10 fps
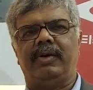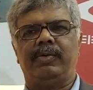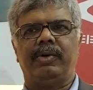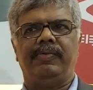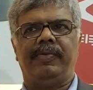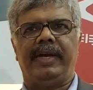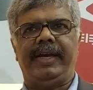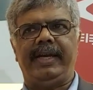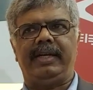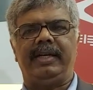Out of
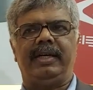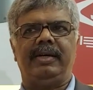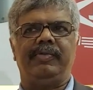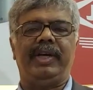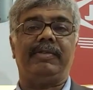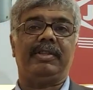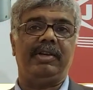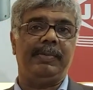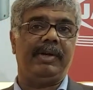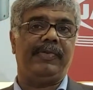8, we have
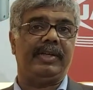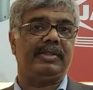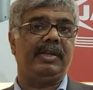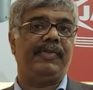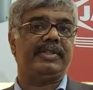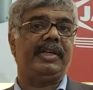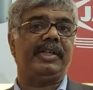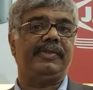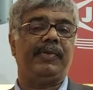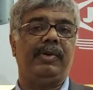3 manufacturing
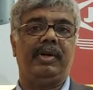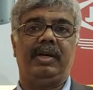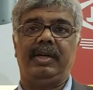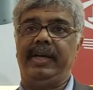facilities for